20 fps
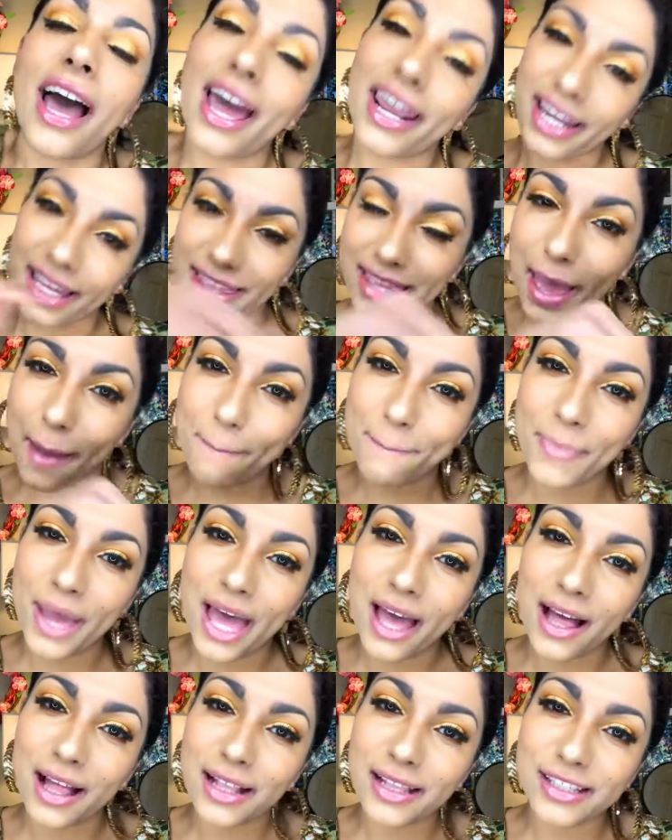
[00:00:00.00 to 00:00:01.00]
And hit that
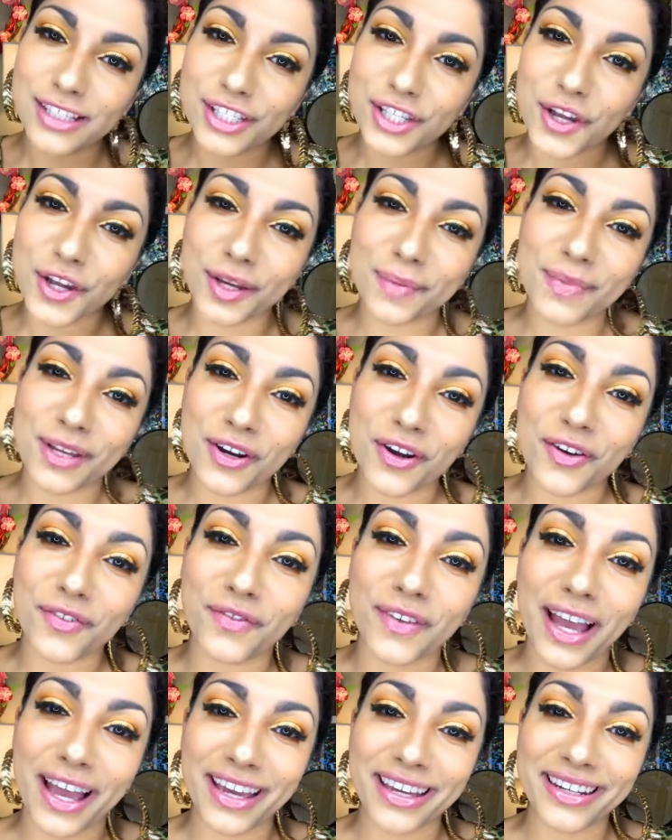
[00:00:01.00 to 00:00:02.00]
bell so you can be
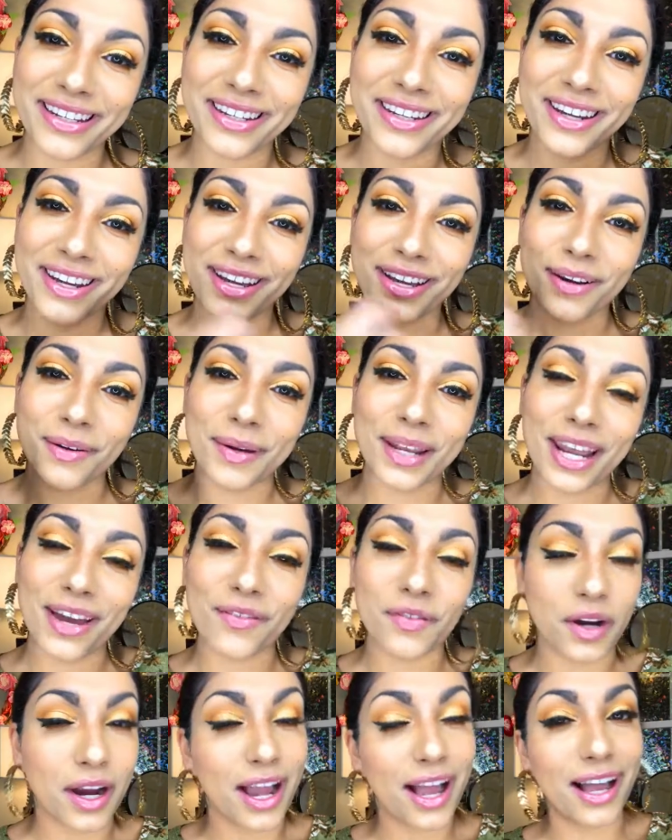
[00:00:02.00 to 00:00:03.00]
notified
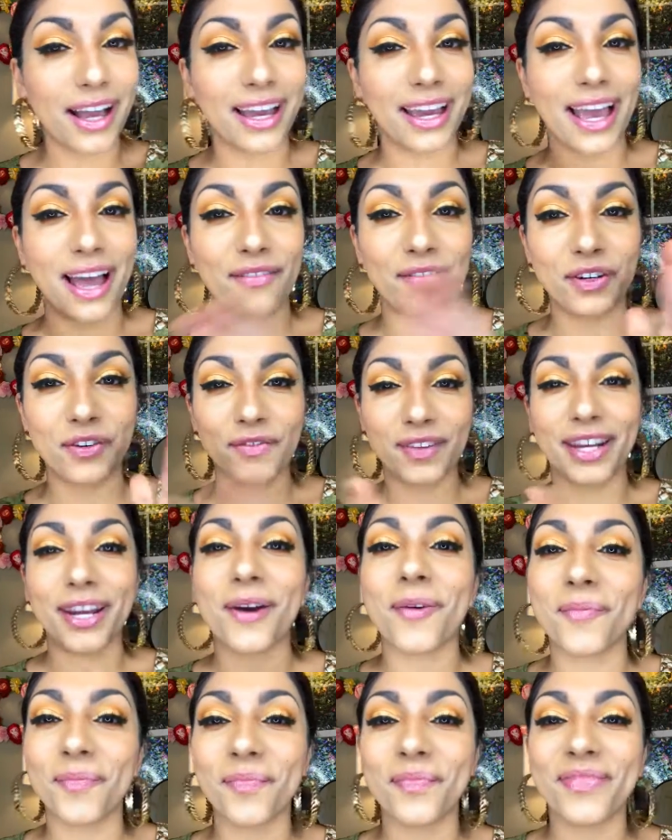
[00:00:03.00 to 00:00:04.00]
whenever I have a new
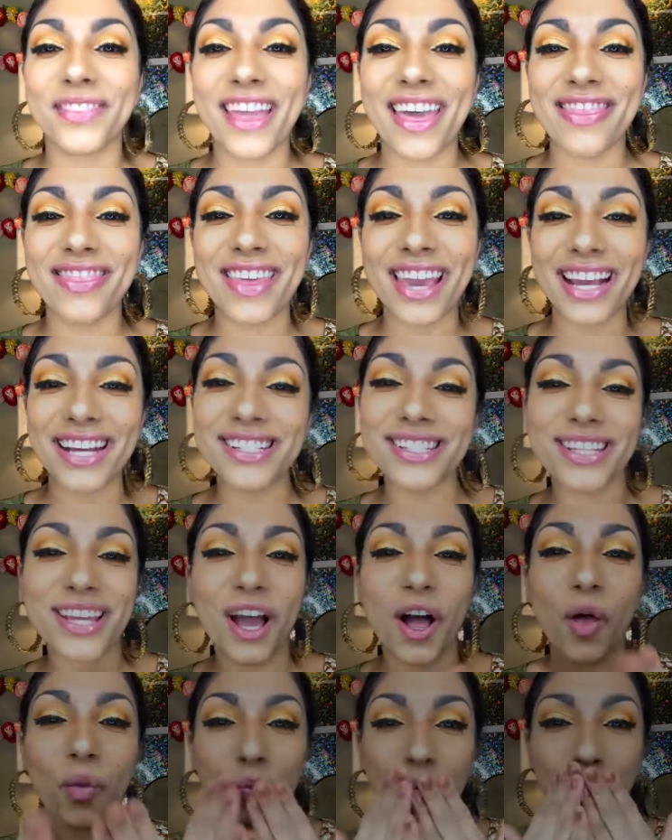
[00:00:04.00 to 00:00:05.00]
video. Thanks,
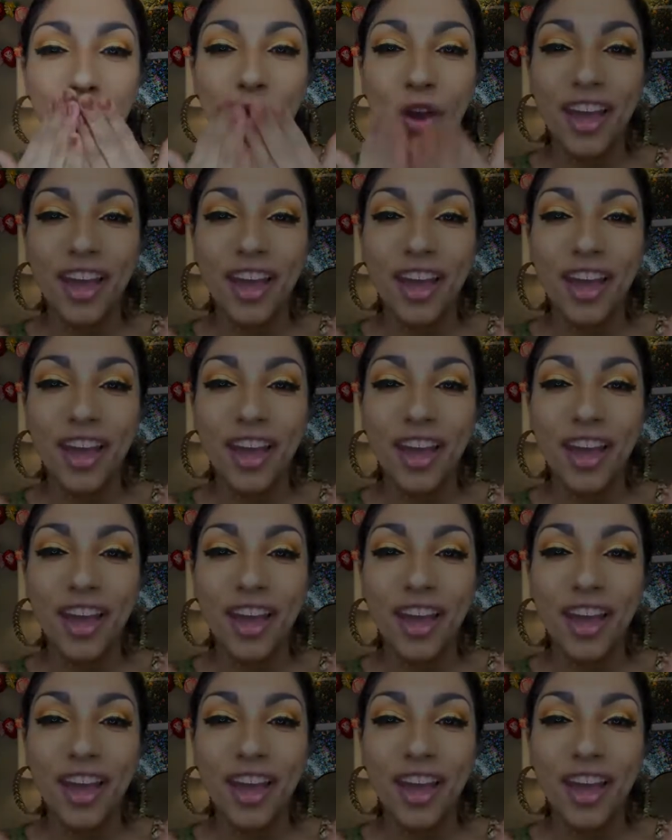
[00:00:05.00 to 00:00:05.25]
y'all.